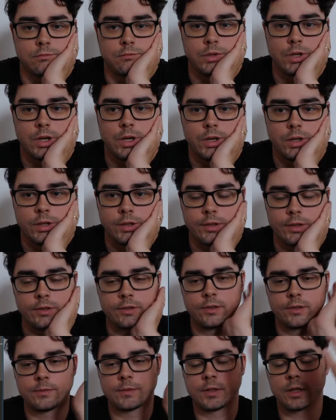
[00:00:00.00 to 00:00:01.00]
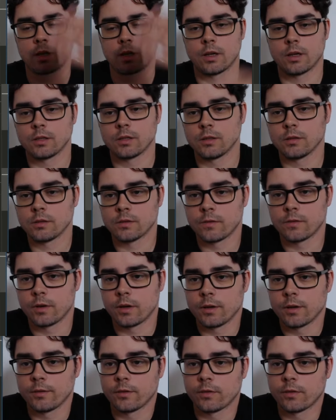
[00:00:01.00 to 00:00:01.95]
But it seems like a good use for it.